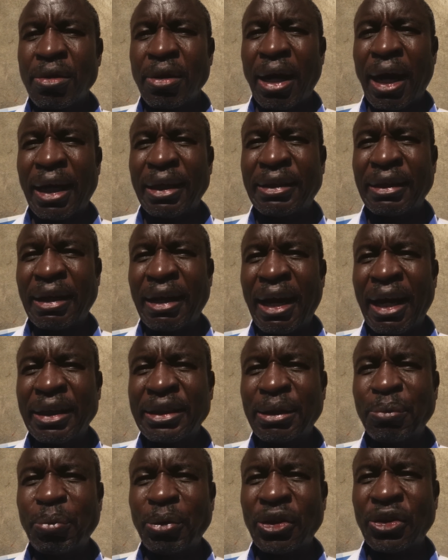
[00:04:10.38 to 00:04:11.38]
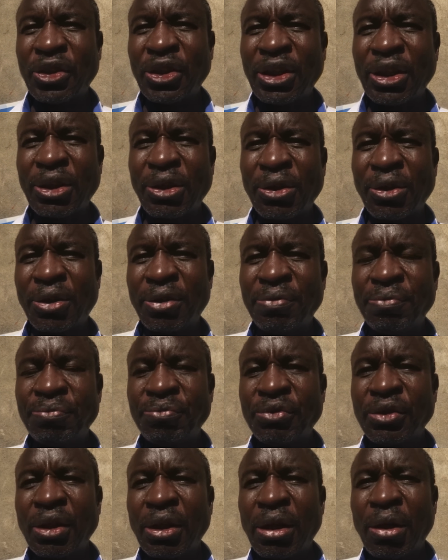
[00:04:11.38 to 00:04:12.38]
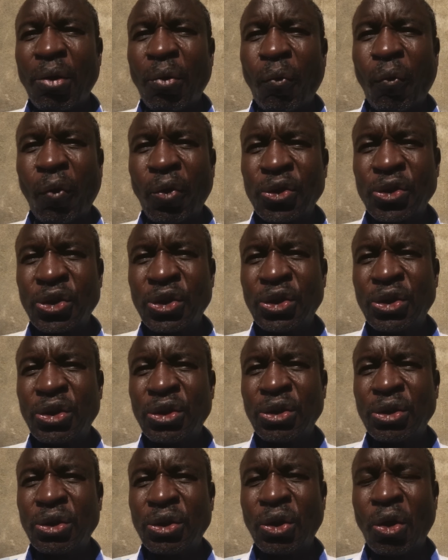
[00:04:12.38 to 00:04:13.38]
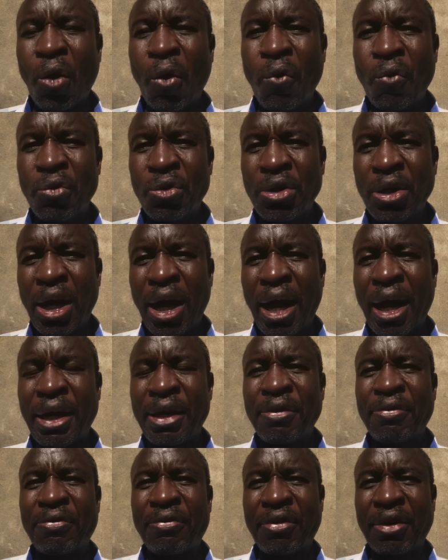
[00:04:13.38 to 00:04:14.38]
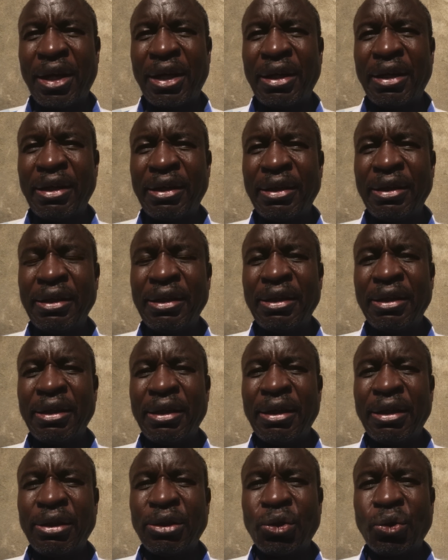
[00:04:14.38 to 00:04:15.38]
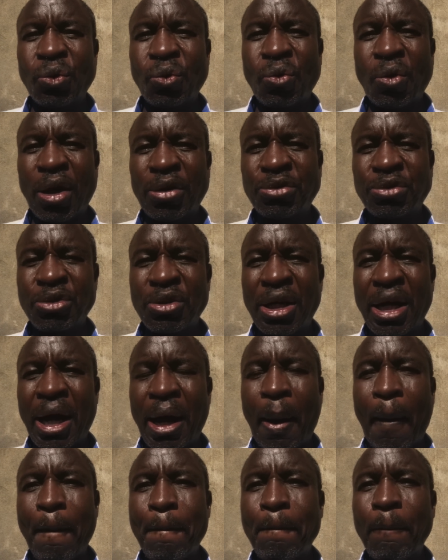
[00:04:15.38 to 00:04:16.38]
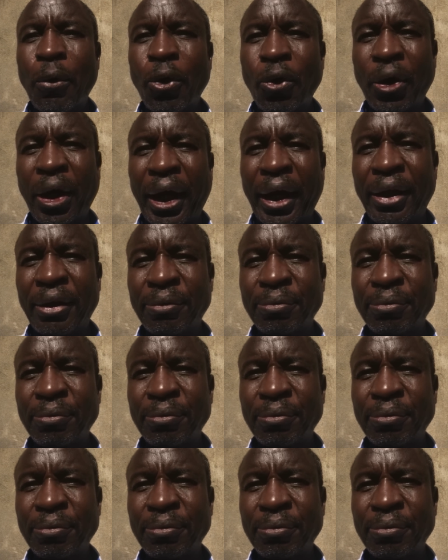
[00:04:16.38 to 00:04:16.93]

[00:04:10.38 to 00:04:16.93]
Atnas Misiko was known and friendly to Wafula Buke.